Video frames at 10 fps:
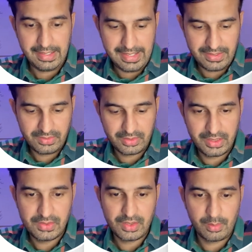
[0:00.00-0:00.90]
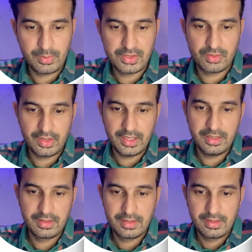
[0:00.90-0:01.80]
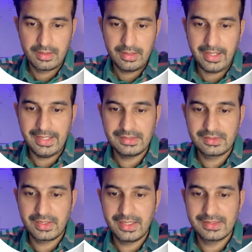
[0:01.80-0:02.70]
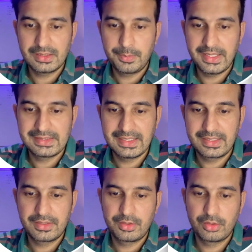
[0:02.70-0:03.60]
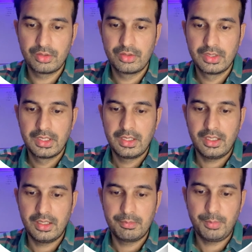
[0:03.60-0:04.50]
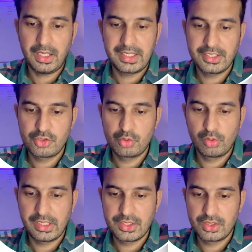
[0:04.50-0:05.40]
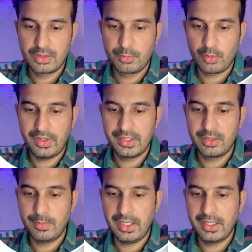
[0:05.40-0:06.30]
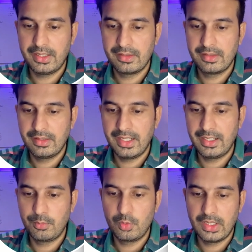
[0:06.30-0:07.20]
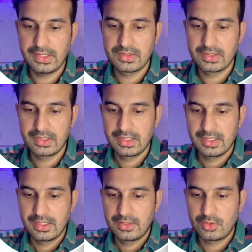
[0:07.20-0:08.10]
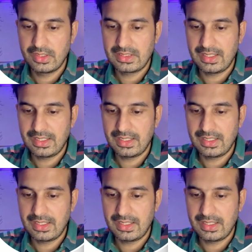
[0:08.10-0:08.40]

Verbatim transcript: S3 service today. S3 is a basic you know uh, bucket storage provided by AWS. So it's